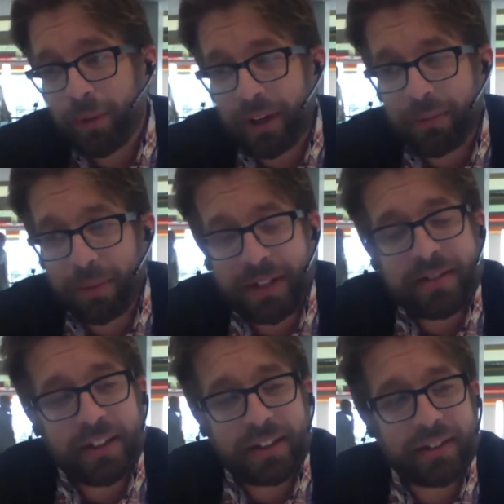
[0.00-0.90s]
in
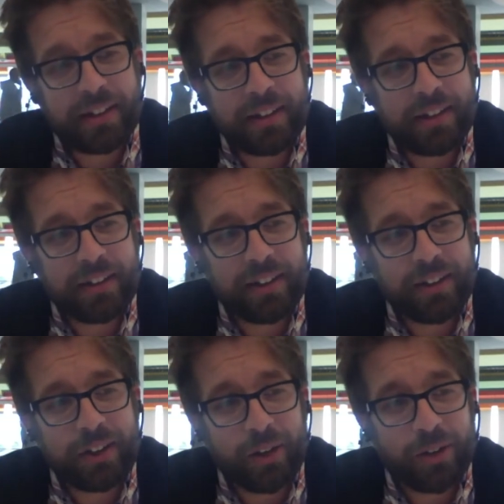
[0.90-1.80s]
business,
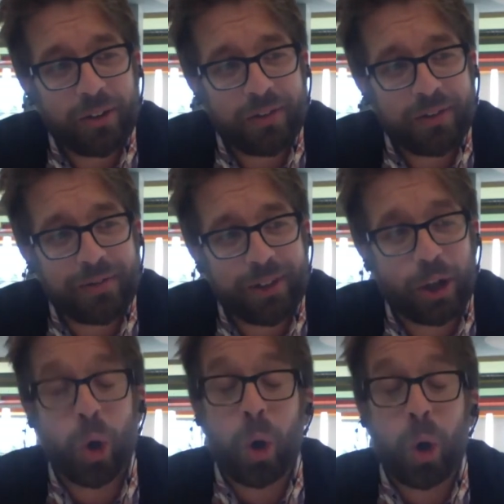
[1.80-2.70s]
your
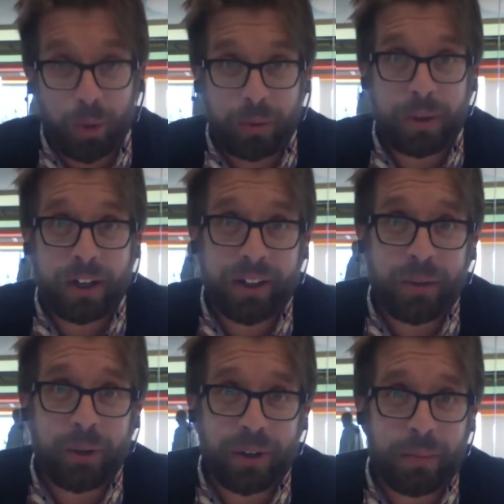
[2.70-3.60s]
goal, depending
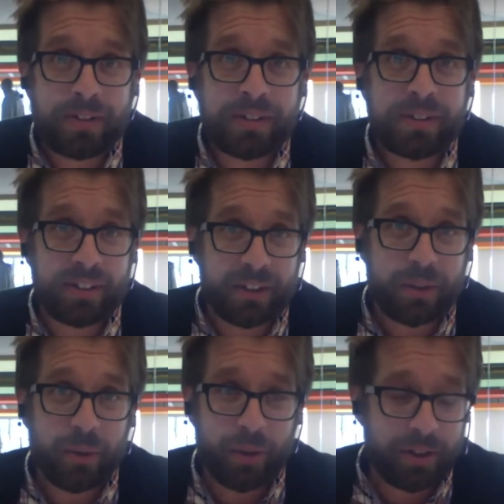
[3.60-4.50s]
on what your business is,
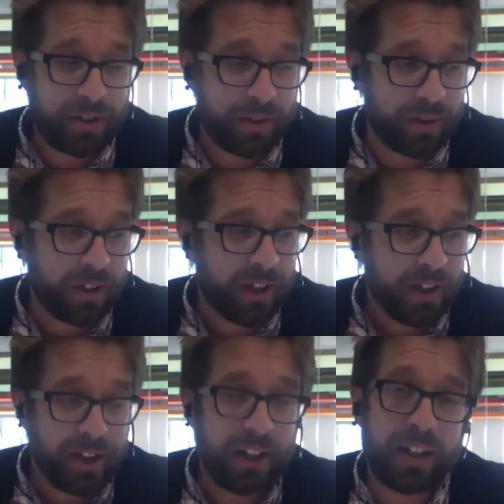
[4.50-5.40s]
in order to
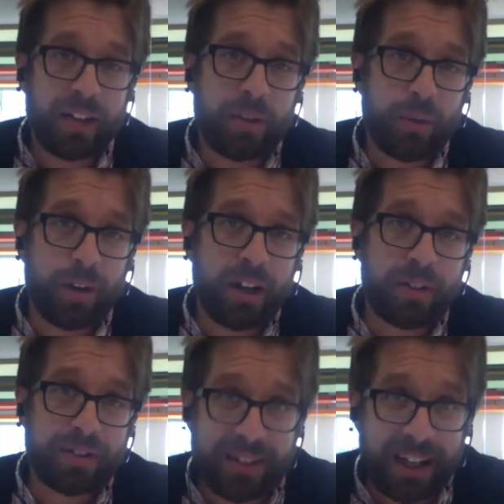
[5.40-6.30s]
kind of get the word
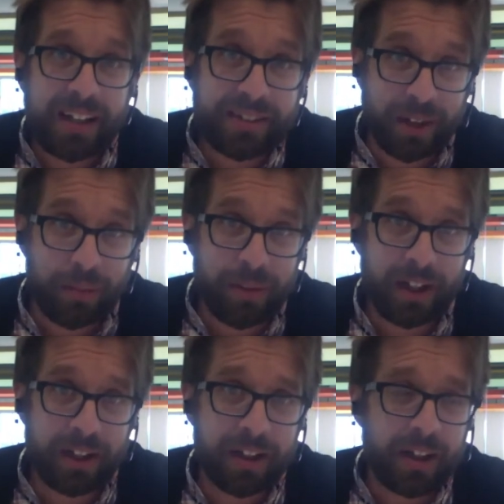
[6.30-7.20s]
out, is to take
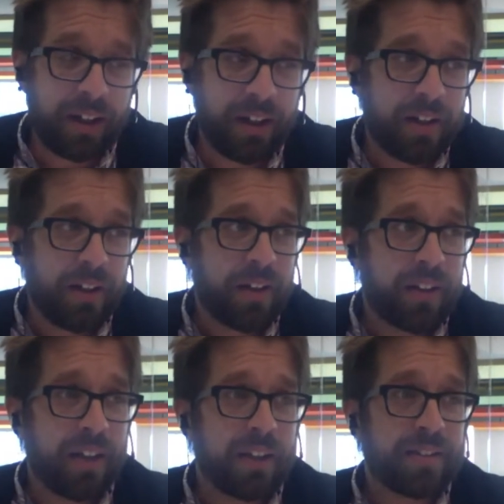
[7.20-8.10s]
something
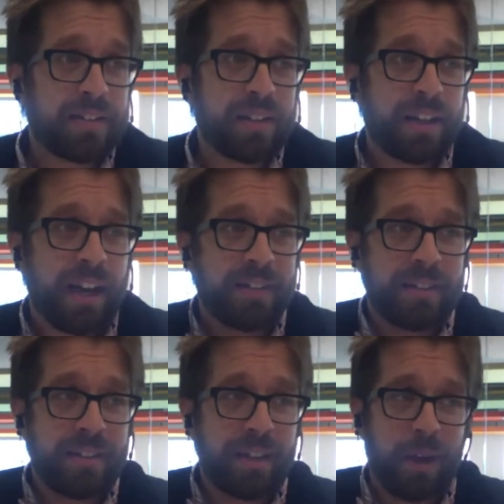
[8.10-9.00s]
that has
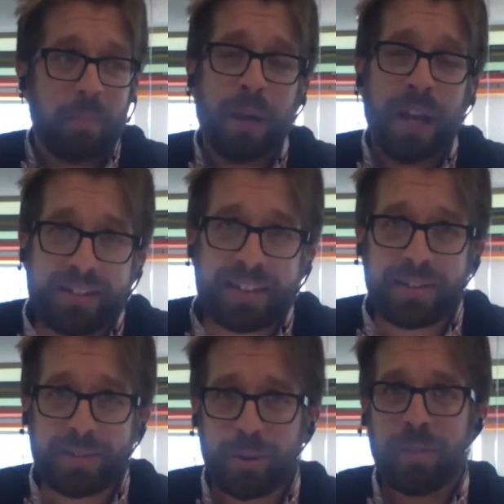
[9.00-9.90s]
a base
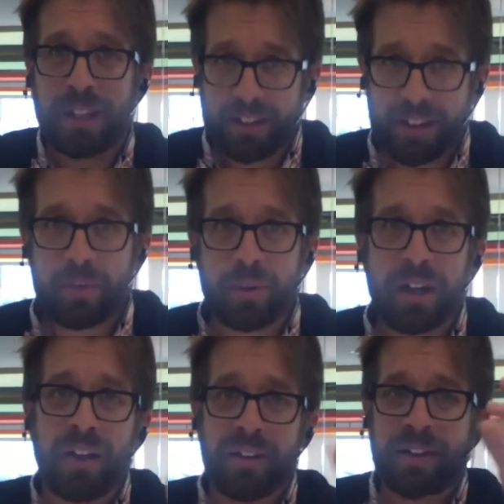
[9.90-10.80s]
in sort of like that
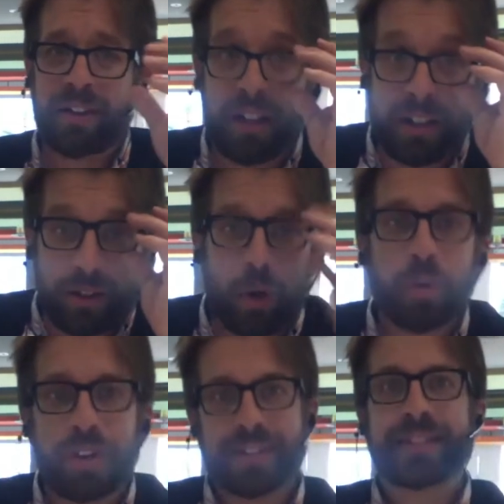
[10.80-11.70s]
reality, like
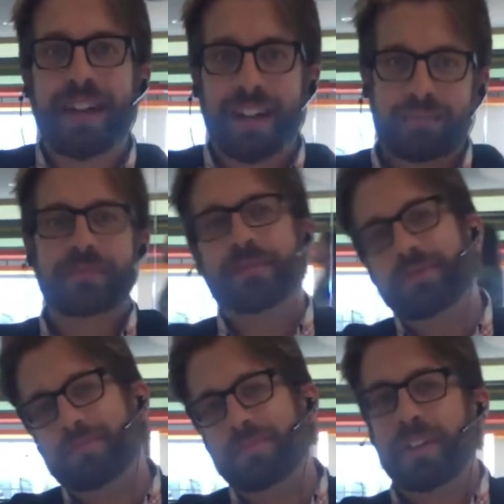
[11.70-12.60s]
holding the sign.
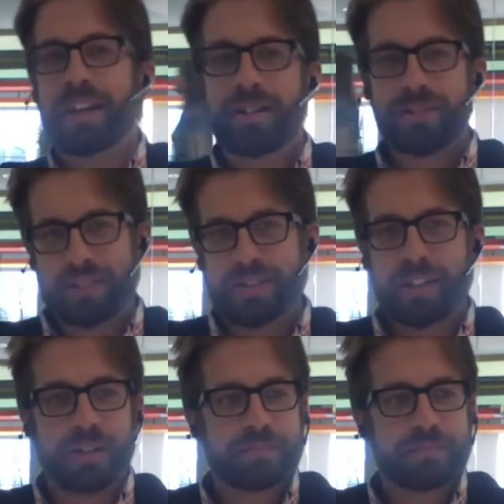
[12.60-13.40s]
Okay, here's the sign,